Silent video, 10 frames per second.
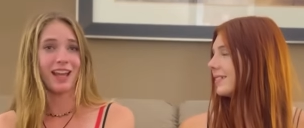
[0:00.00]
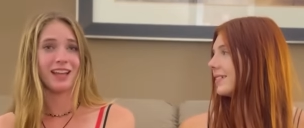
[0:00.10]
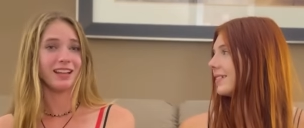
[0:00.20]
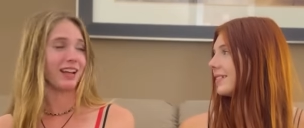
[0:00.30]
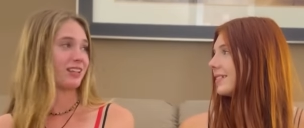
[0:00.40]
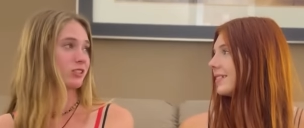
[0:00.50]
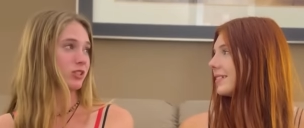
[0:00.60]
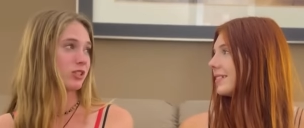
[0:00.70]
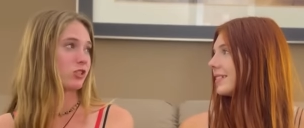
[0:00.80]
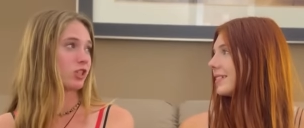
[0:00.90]
Speaker 1: and
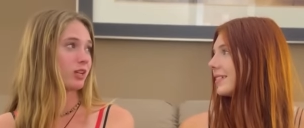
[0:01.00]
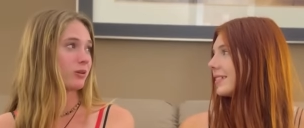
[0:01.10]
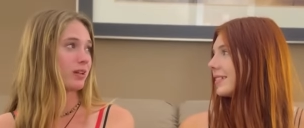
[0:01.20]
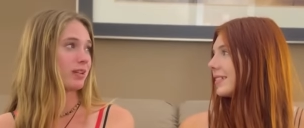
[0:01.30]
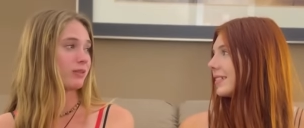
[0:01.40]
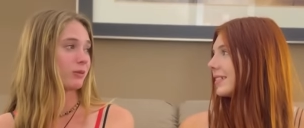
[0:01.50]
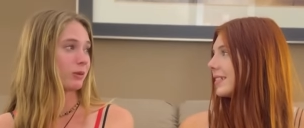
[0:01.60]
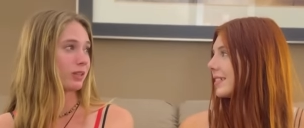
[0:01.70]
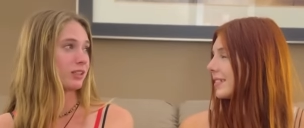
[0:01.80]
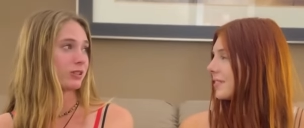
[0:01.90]
just a genuine,
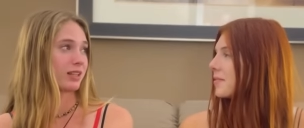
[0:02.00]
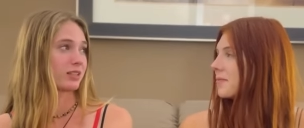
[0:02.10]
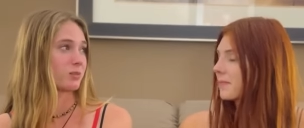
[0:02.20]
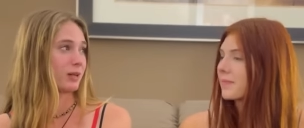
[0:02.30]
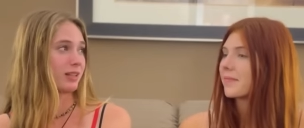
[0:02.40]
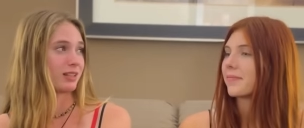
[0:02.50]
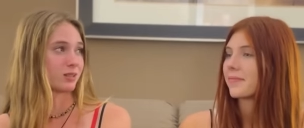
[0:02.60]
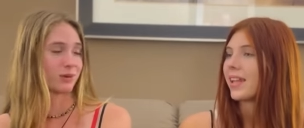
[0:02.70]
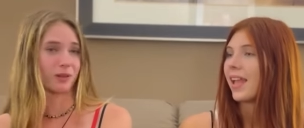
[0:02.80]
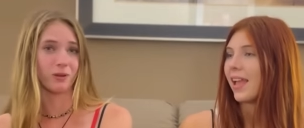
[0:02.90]
really great
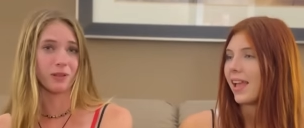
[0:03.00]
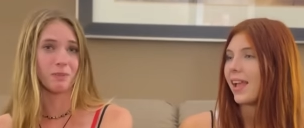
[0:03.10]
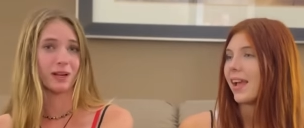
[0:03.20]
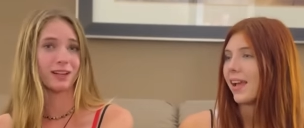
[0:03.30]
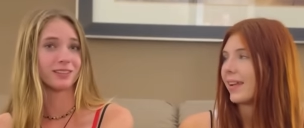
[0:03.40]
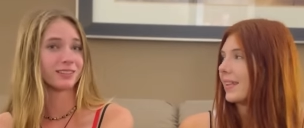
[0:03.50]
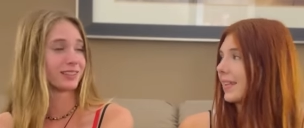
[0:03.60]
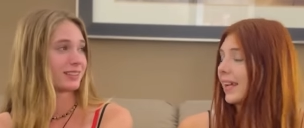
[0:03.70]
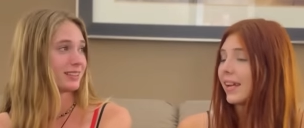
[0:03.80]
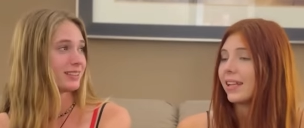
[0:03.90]
experience with all of them there.
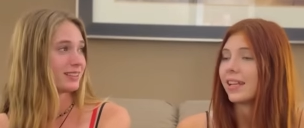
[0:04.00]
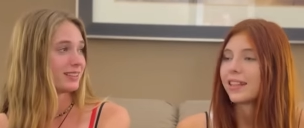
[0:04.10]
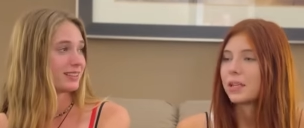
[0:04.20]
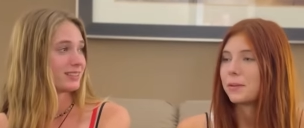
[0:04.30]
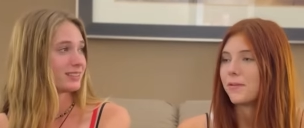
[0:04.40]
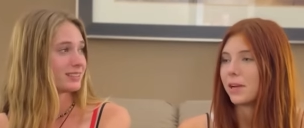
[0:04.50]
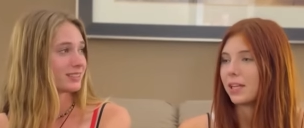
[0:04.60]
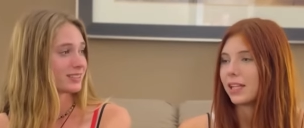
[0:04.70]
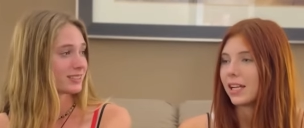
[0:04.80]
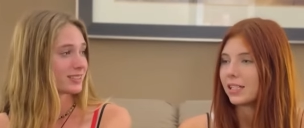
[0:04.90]
Speaker 2: Yeah, and I think we
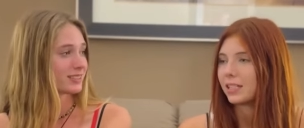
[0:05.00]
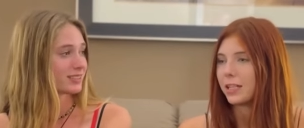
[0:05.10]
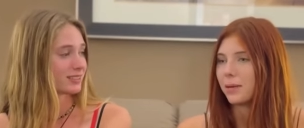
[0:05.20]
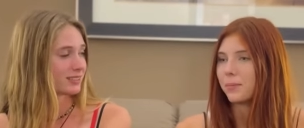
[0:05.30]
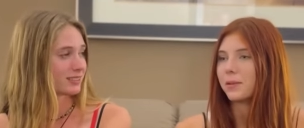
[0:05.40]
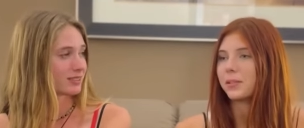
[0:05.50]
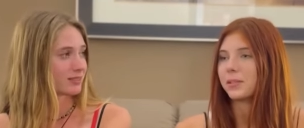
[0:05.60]
finally got to put